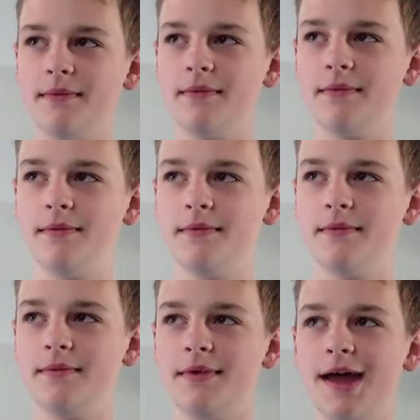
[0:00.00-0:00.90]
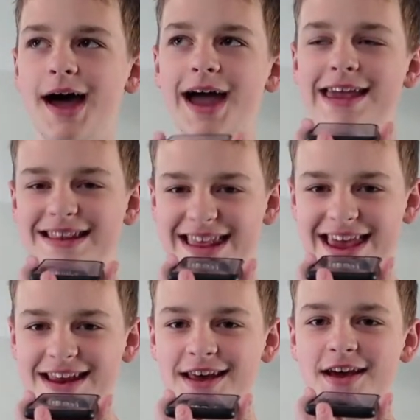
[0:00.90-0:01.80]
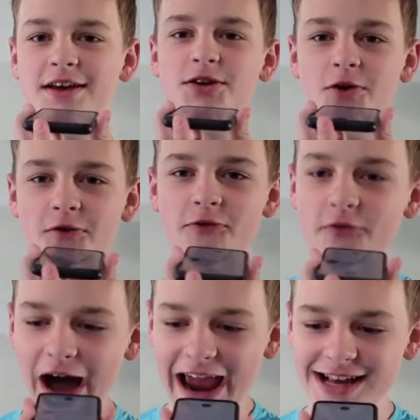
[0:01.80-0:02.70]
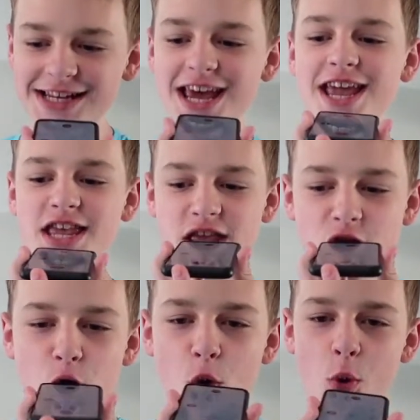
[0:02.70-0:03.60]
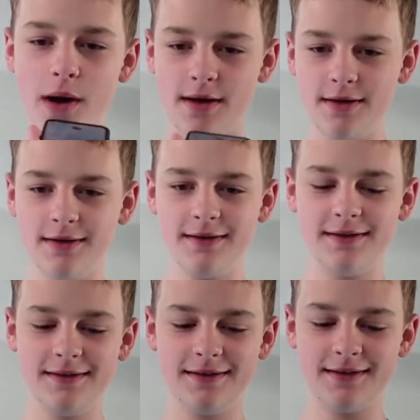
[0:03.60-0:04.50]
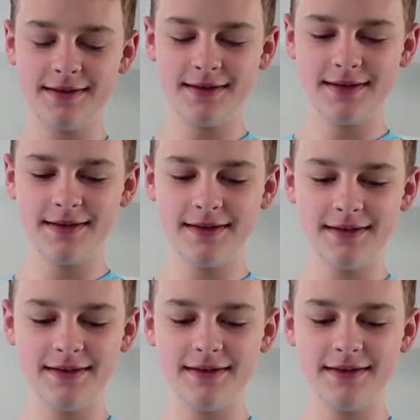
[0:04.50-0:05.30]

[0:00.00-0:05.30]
What? I need to fight you. Why?